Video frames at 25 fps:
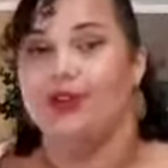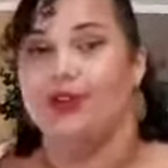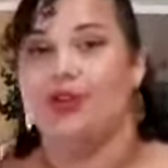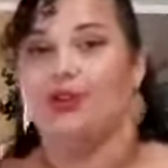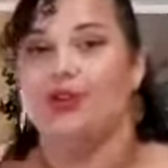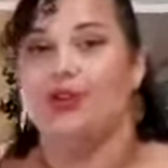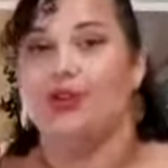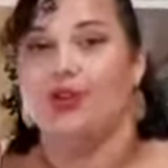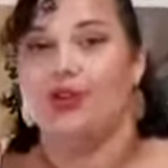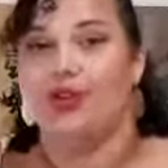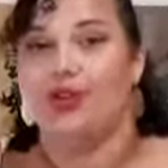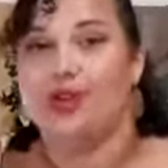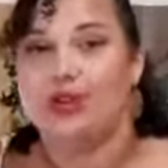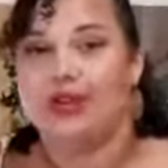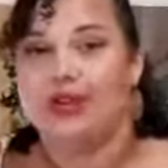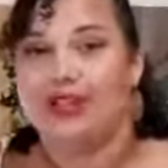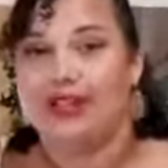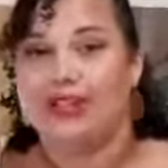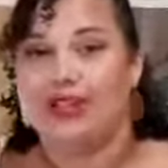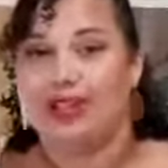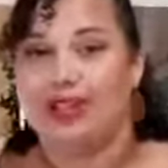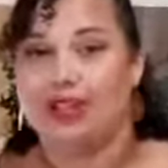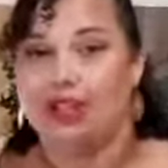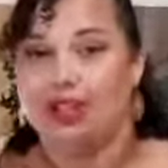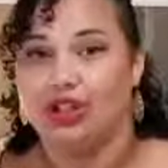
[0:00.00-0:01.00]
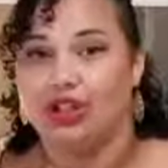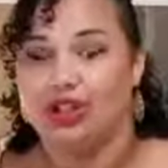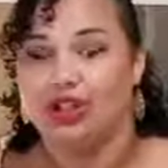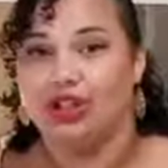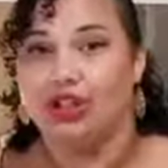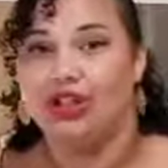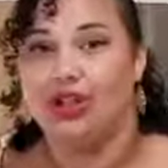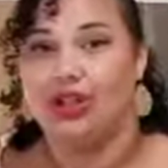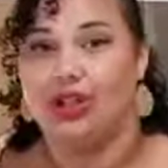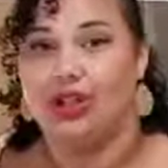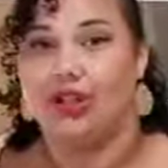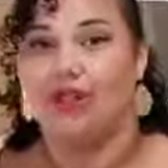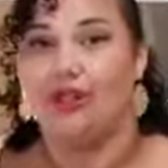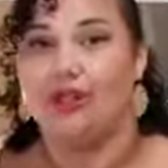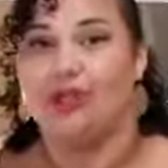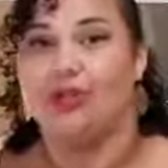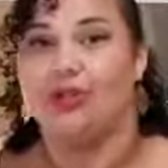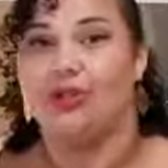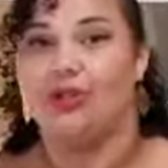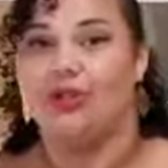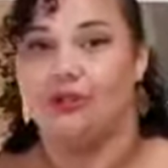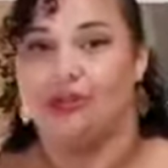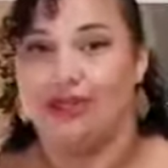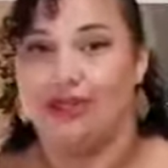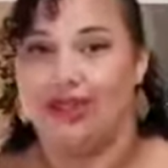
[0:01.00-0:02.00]
So you need to look at all
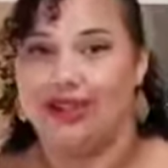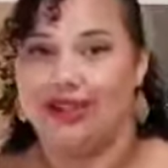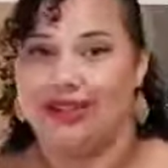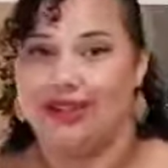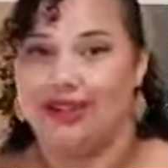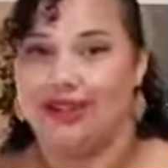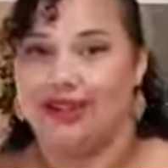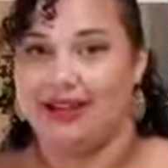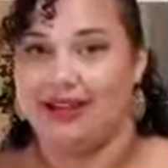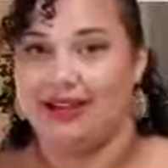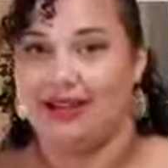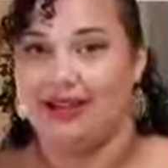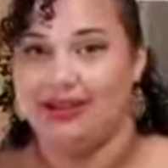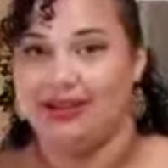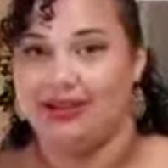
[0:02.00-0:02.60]
those spending